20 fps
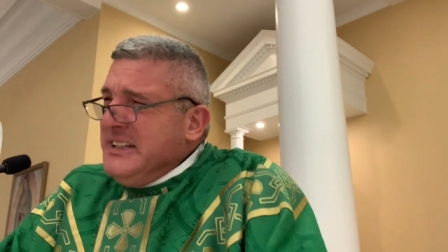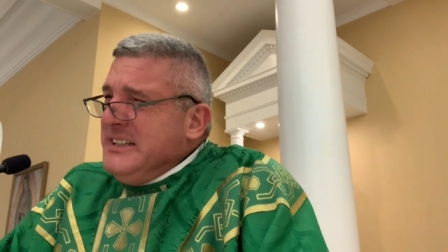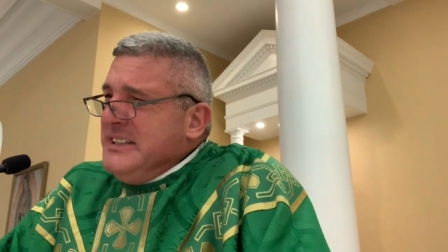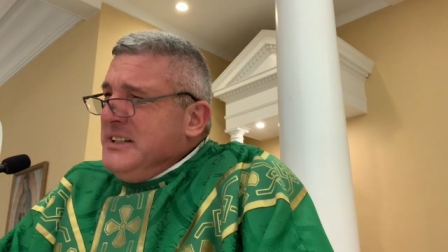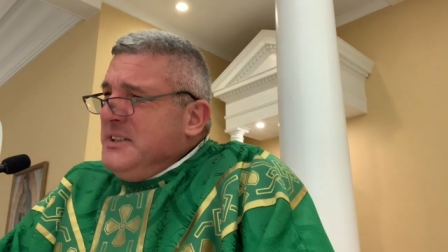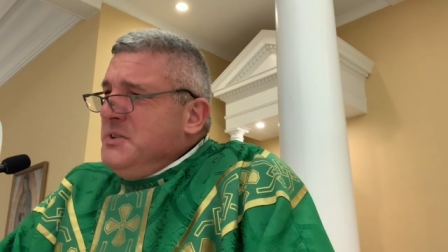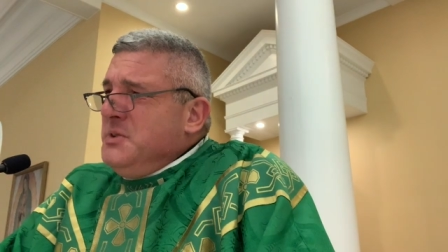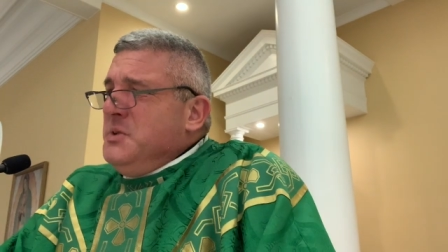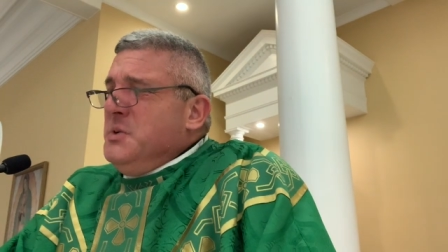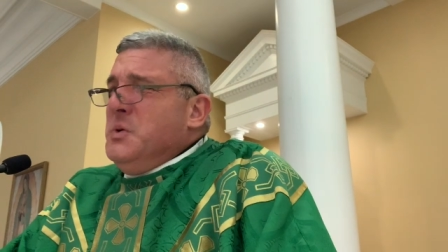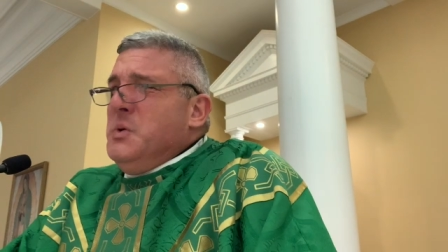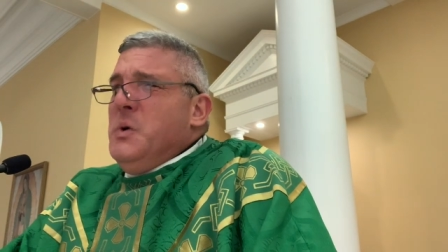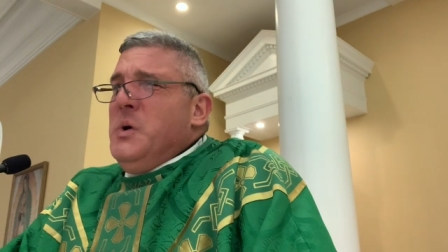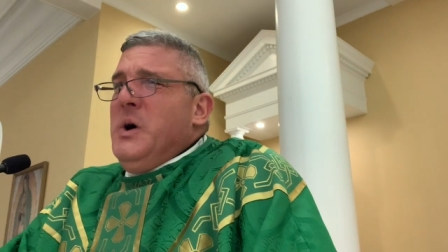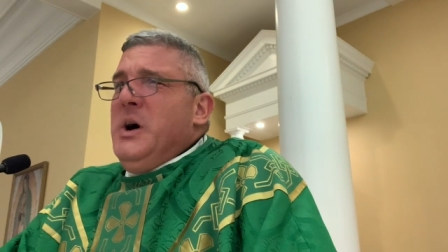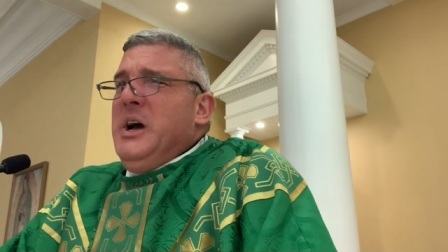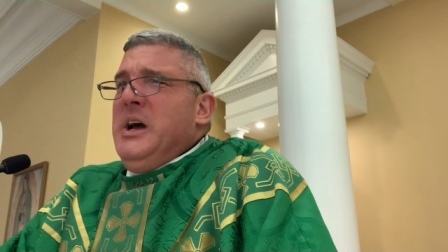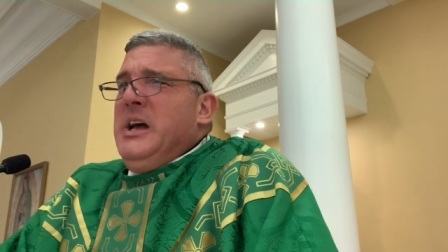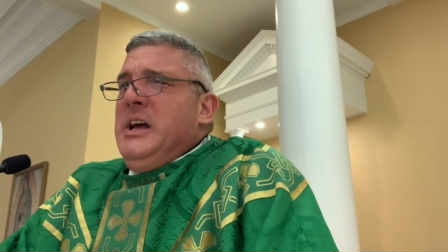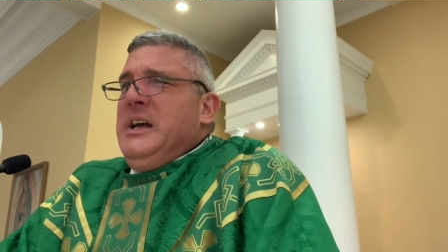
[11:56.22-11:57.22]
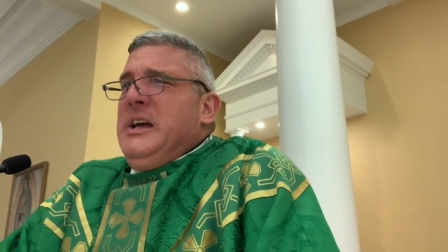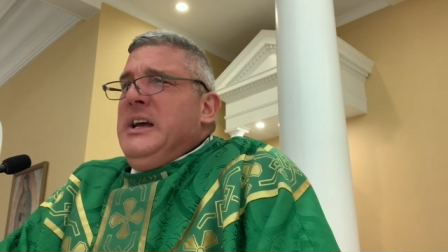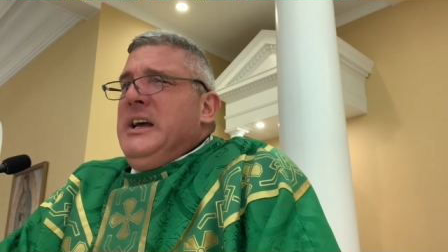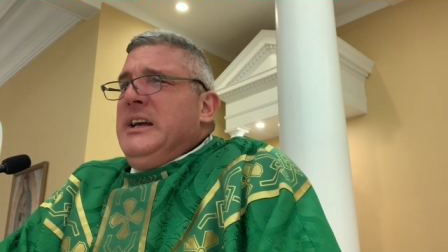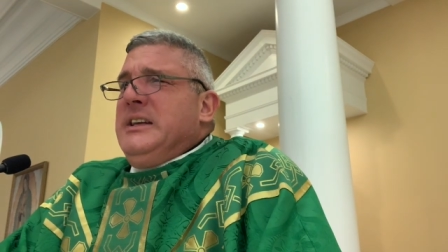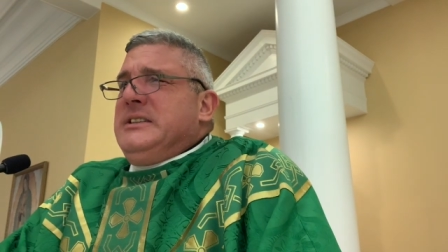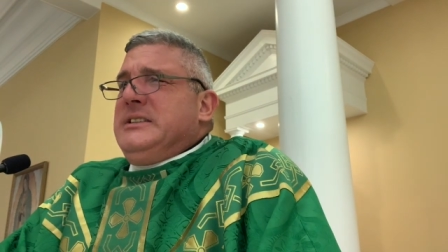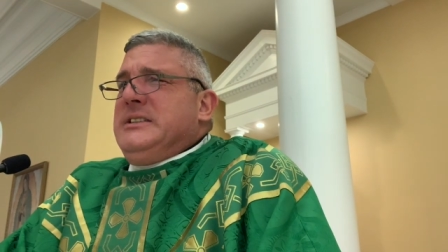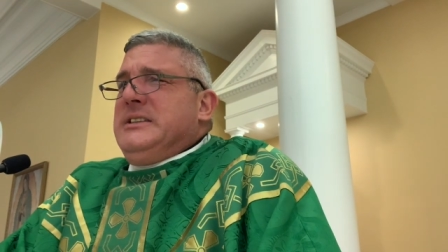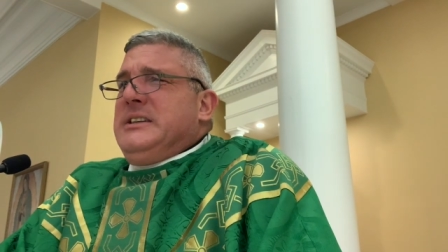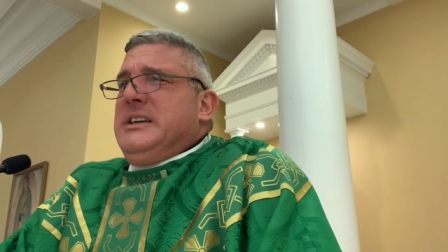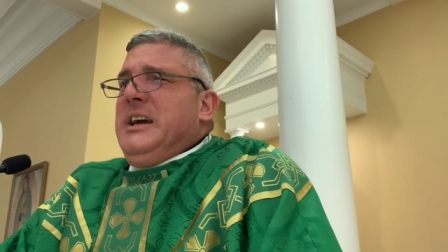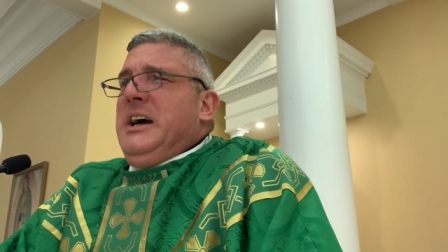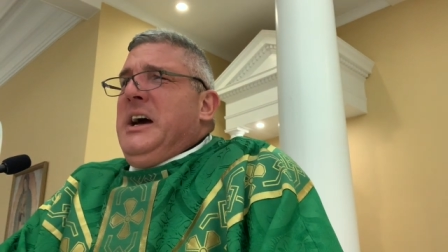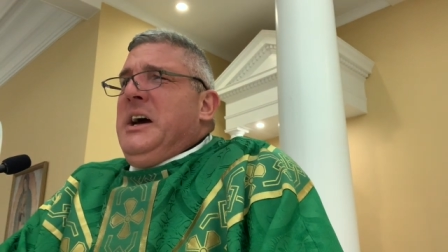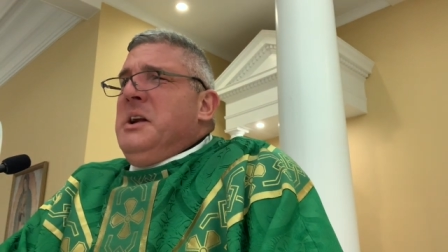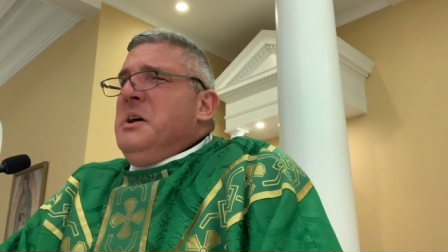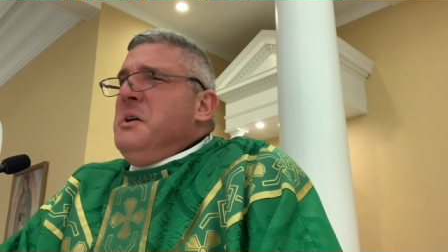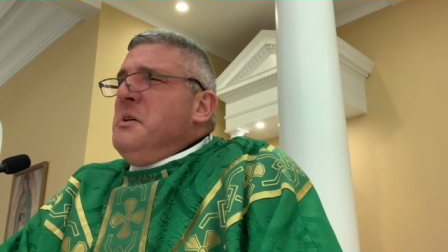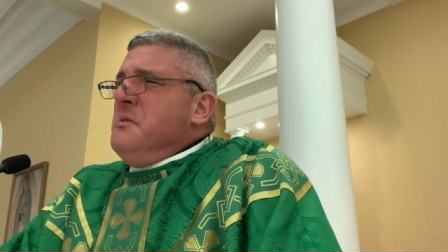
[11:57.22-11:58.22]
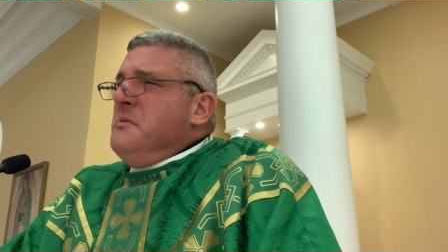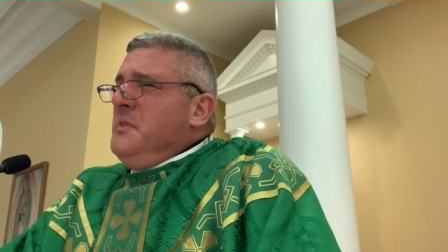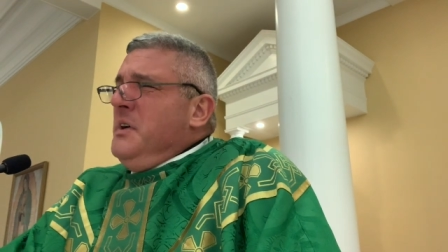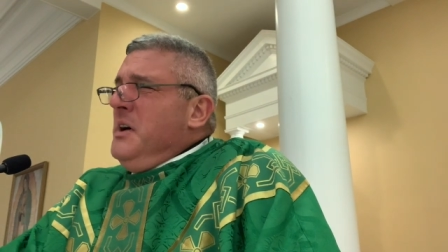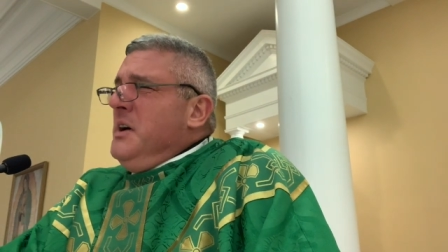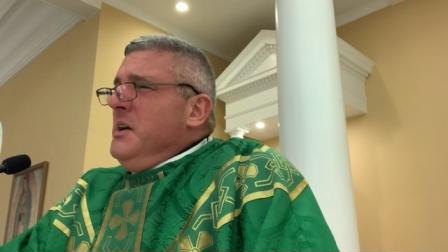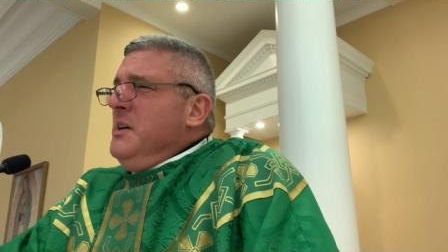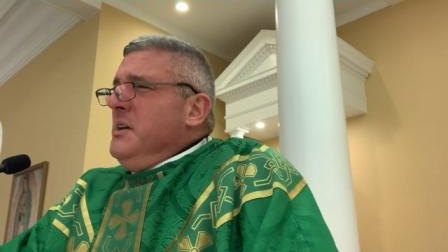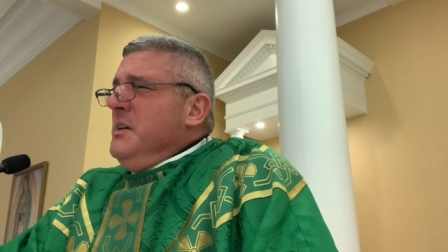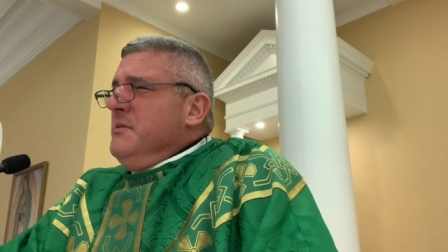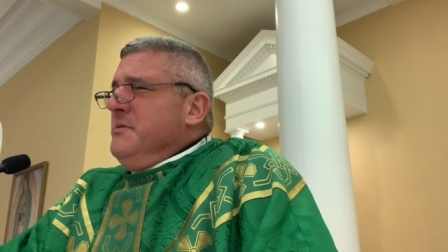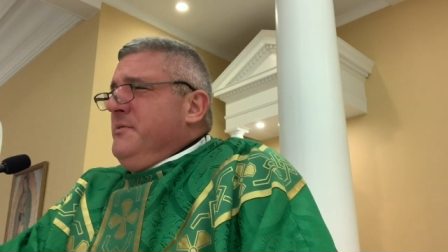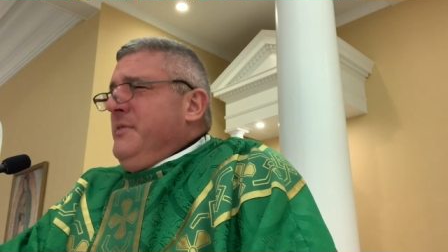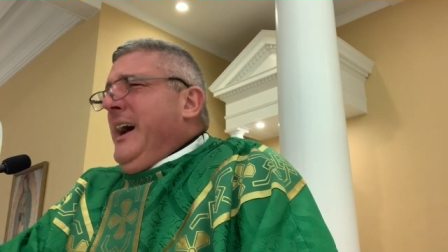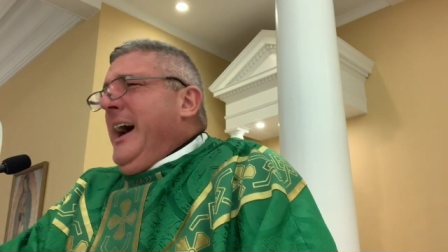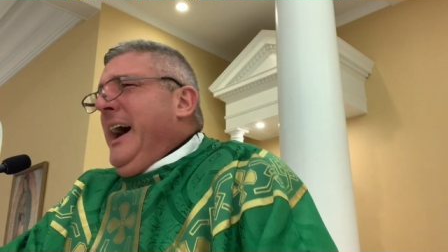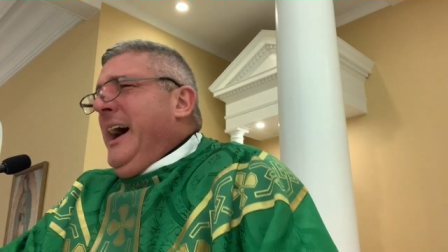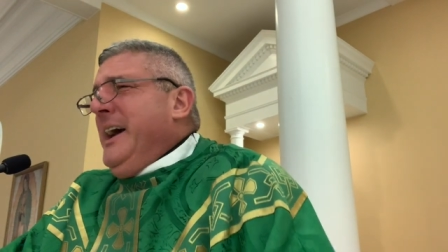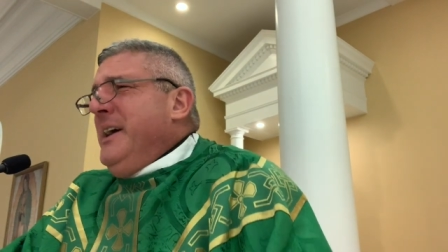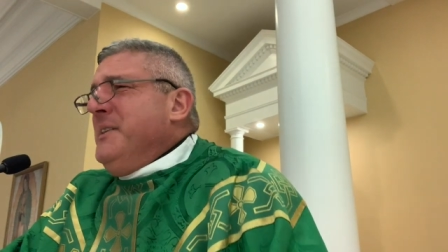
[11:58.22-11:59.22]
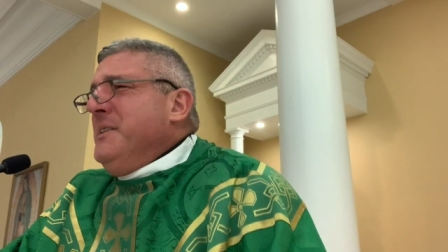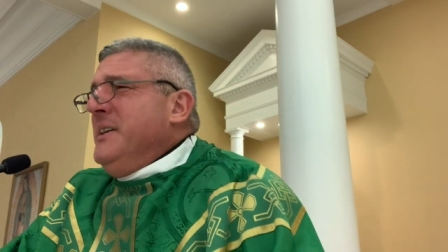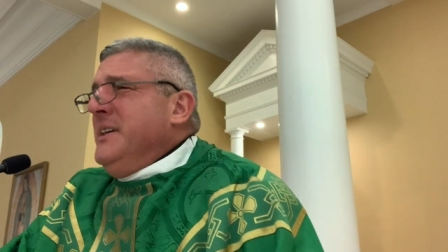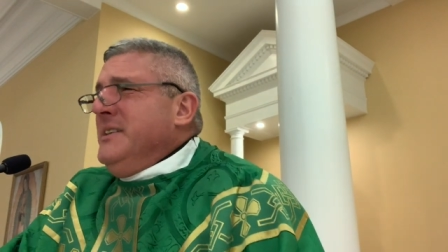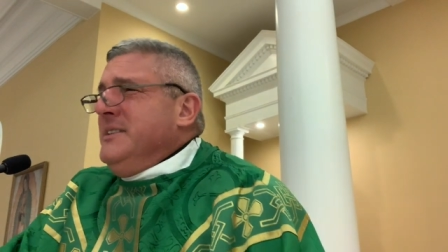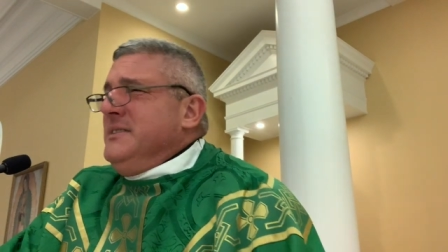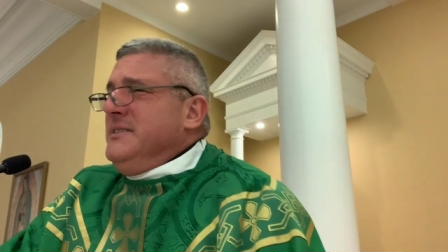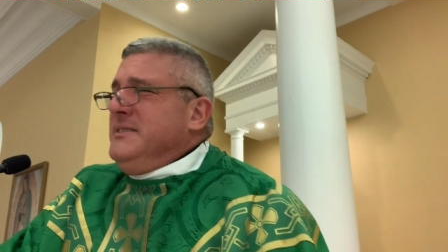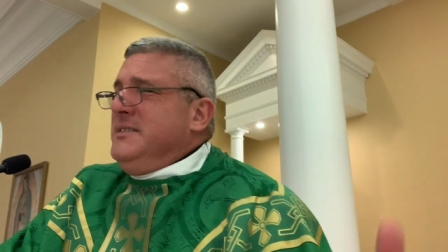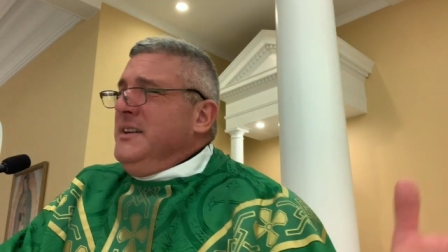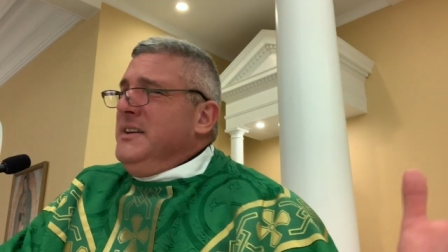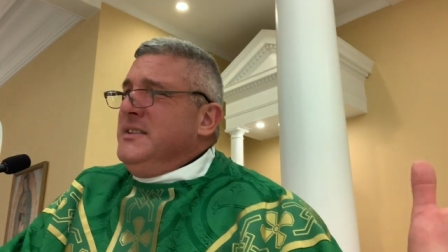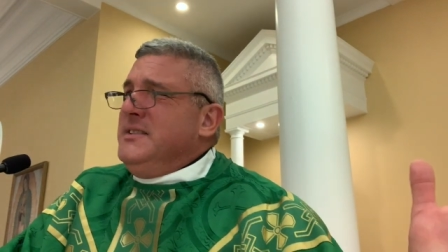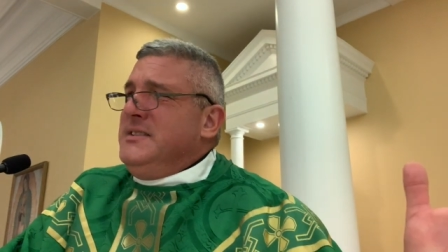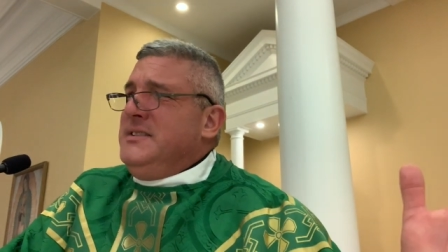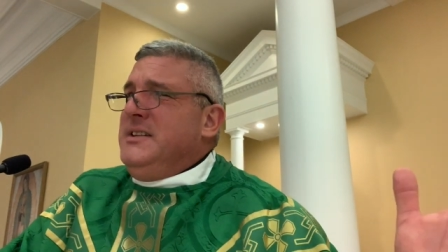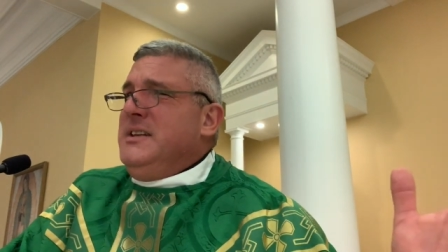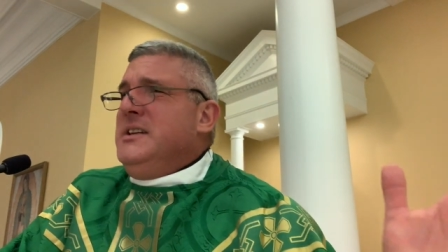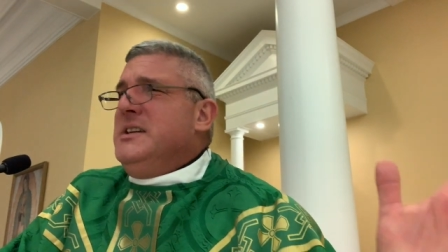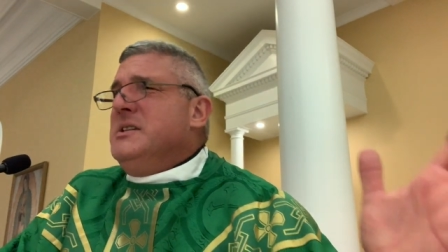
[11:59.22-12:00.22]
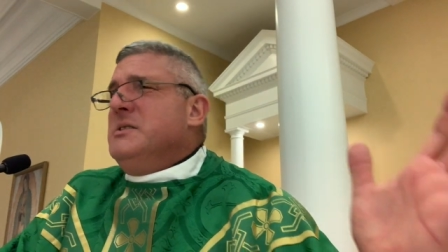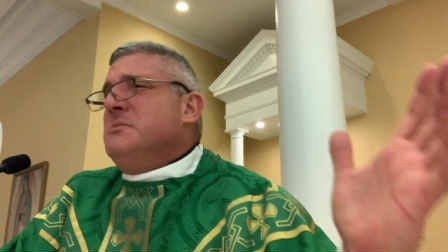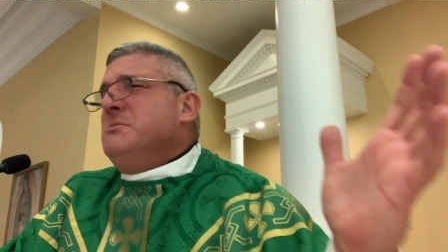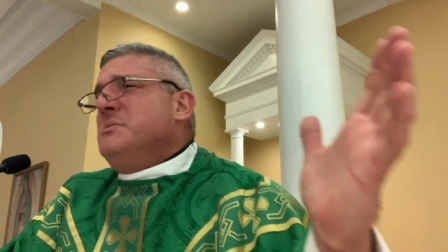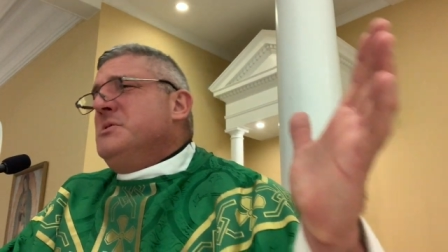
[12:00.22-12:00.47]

oh, it's kind of uh, violent to see them